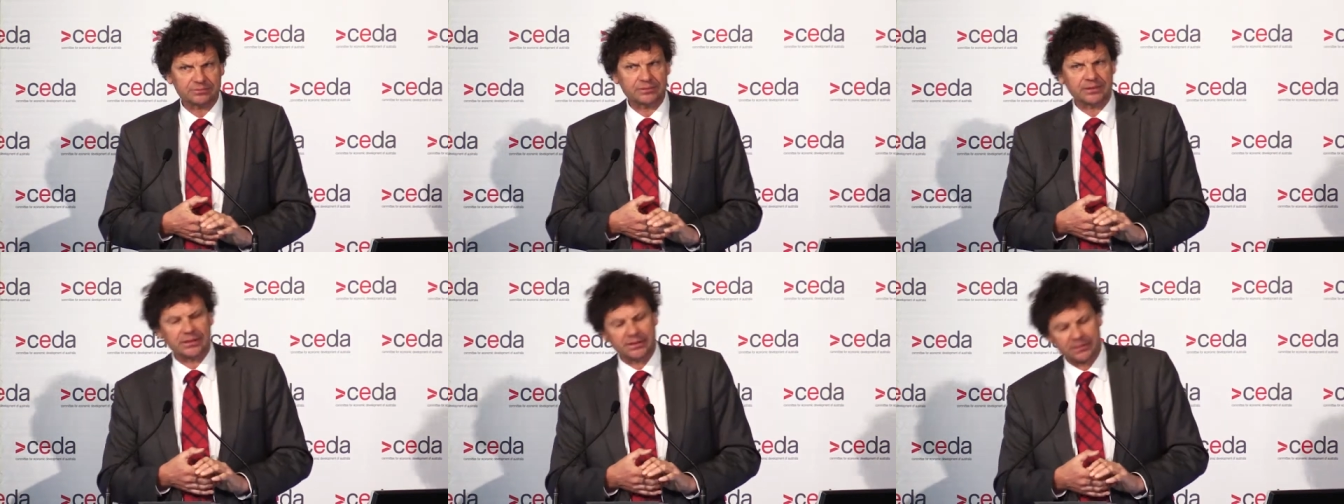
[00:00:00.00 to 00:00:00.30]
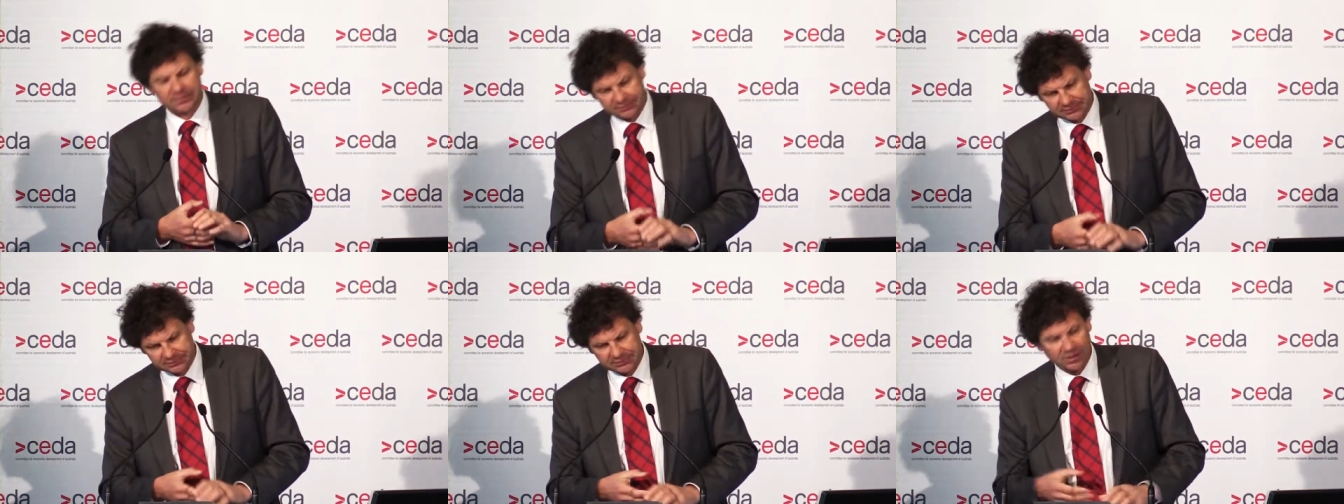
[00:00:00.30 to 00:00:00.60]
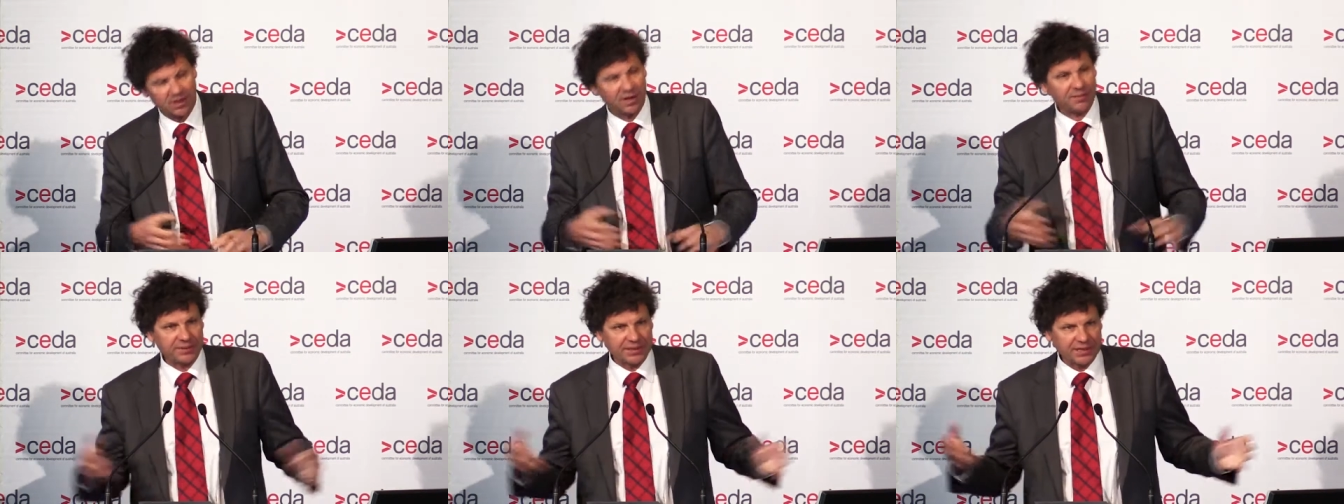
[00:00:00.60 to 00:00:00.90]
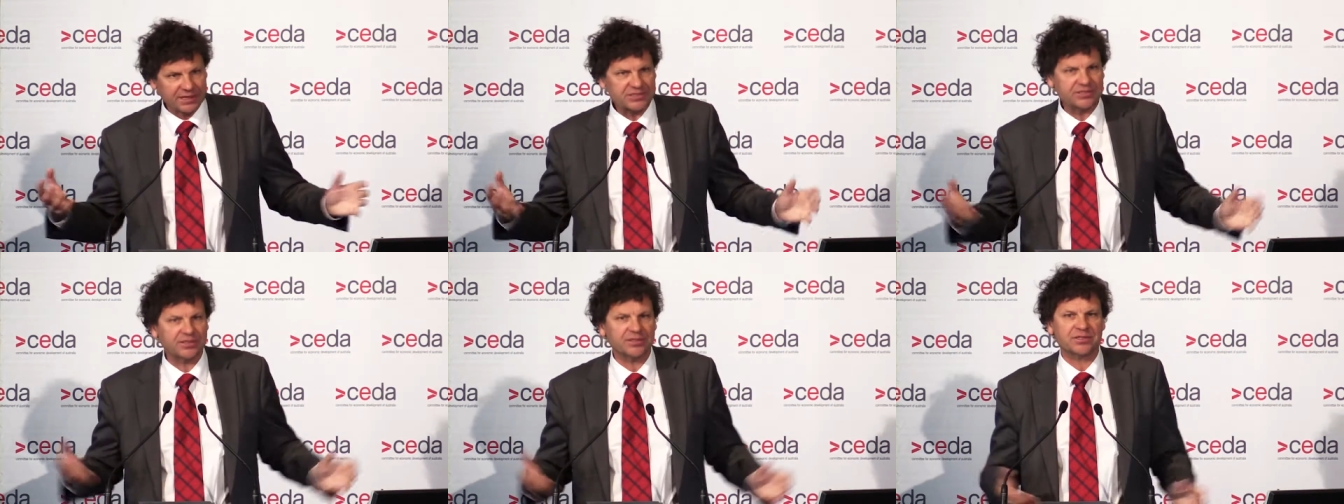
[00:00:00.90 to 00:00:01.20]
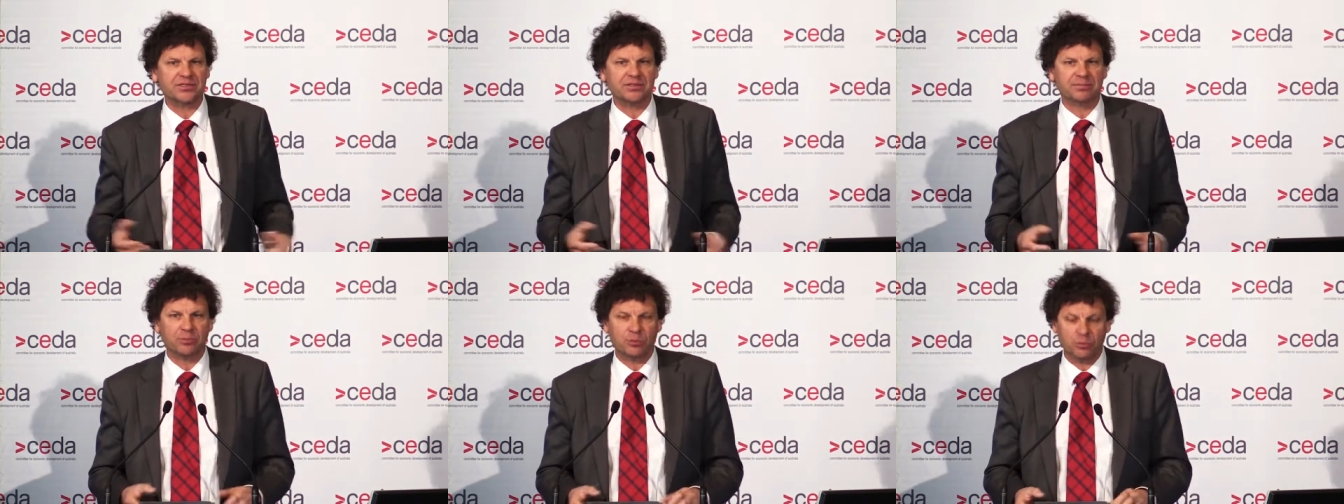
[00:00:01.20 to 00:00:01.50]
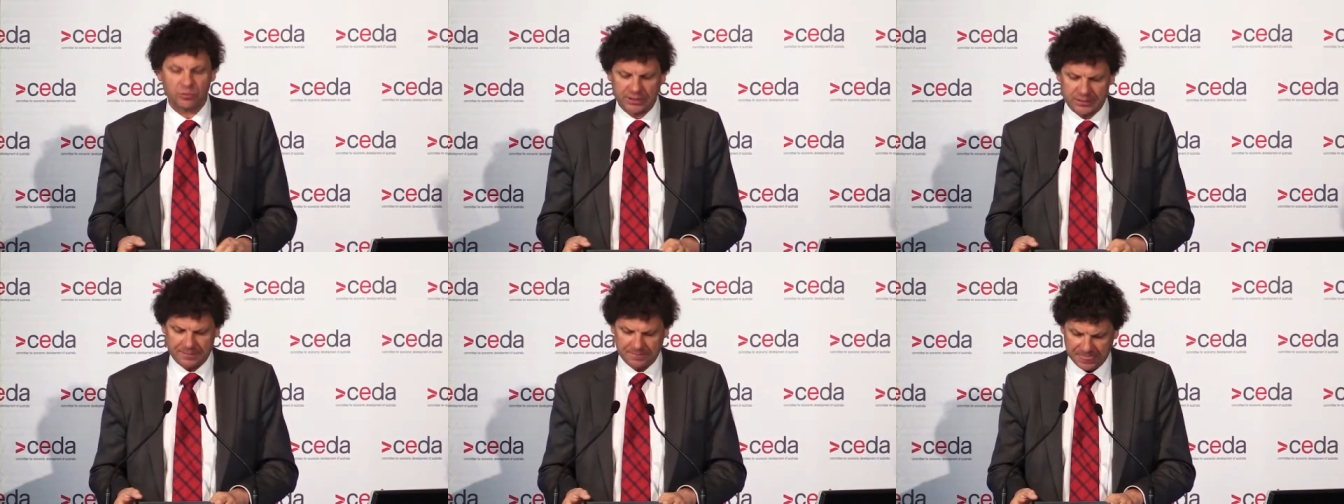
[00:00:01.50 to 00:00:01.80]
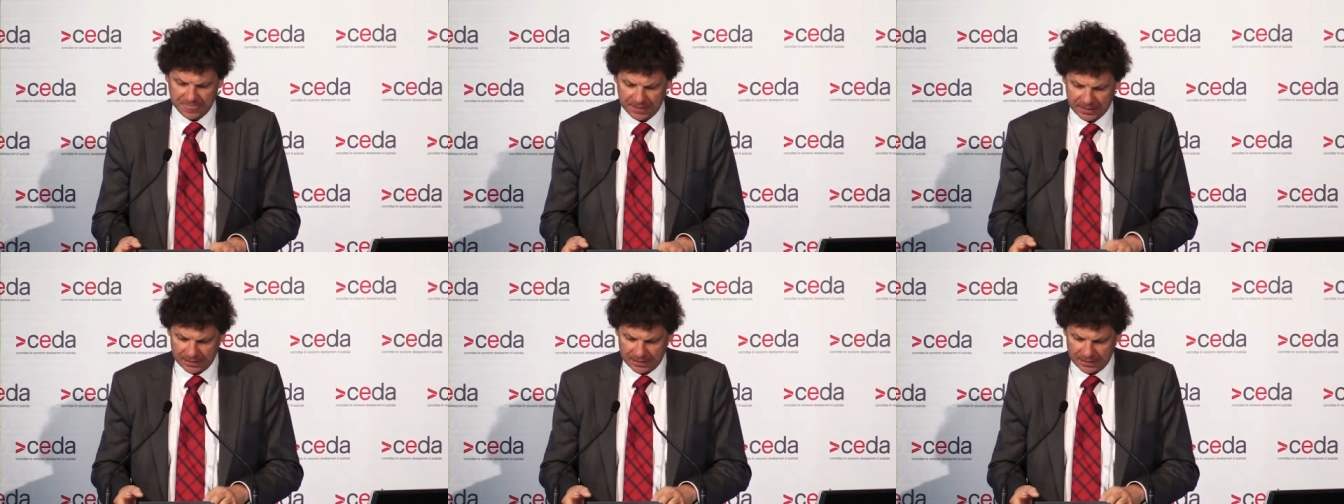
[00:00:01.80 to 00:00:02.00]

Well, I'm an Essendon supporter.